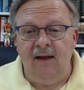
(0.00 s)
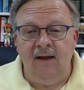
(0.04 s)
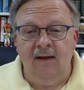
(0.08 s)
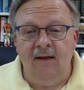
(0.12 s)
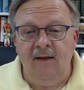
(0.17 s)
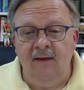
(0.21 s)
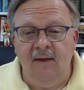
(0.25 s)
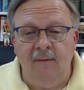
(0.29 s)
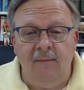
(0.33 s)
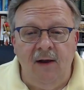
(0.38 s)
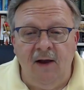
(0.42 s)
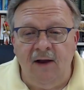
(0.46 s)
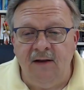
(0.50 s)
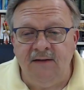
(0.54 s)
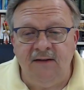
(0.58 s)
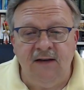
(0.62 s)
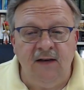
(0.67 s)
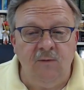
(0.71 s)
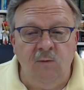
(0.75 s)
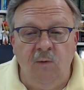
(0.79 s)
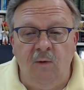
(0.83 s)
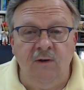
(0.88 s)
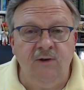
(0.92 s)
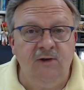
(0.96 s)
the boss
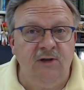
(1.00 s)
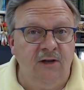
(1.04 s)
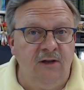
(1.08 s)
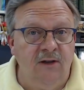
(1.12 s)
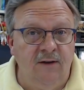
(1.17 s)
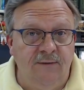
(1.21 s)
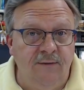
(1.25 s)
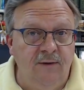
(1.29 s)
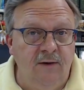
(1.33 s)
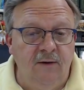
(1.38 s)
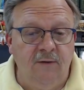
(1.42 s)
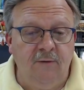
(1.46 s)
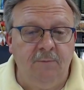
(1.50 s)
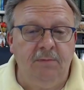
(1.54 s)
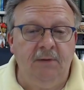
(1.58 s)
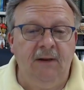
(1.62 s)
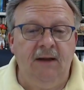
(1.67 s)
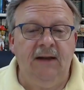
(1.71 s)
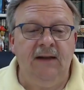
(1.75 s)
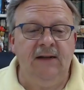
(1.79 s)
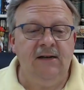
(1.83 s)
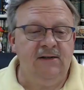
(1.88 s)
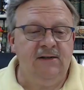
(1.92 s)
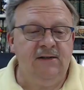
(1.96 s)
didn't want you in the first
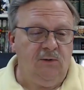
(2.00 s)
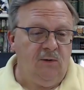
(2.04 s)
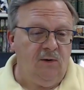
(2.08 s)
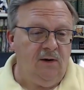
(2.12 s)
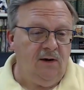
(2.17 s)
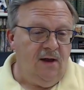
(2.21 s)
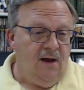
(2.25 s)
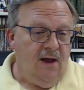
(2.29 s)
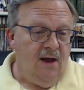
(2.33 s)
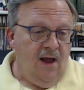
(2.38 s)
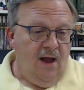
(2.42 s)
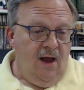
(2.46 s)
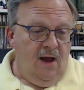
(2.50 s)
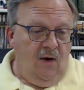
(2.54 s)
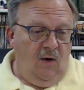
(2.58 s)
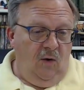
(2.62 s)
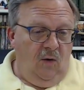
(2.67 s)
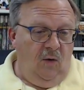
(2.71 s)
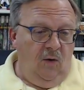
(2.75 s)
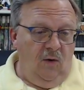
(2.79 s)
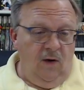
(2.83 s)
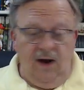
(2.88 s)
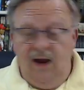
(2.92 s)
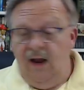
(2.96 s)
place or
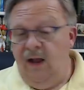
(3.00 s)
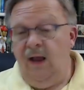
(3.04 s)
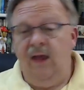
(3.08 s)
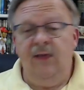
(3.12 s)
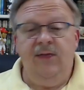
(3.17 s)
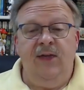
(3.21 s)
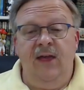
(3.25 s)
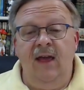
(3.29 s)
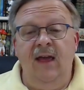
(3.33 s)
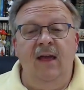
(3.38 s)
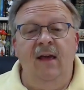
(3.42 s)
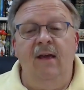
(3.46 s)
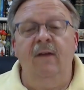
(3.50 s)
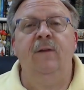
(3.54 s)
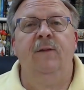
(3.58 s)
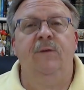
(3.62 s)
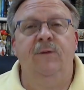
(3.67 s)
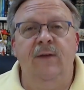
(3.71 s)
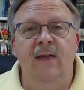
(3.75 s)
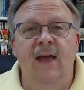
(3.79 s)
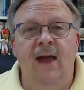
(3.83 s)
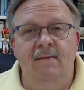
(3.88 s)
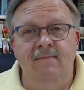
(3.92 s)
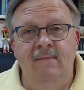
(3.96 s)
anything else
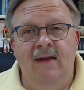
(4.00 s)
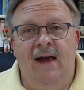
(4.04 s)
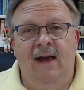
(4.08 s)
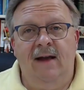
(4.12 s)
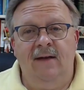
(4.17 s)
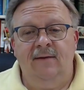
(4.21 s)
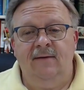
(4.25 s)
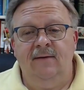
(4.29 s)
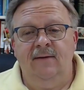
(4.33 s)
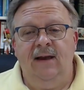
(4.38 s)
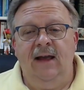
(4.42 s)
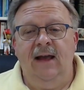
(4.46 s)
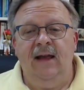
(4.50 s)
for that matter.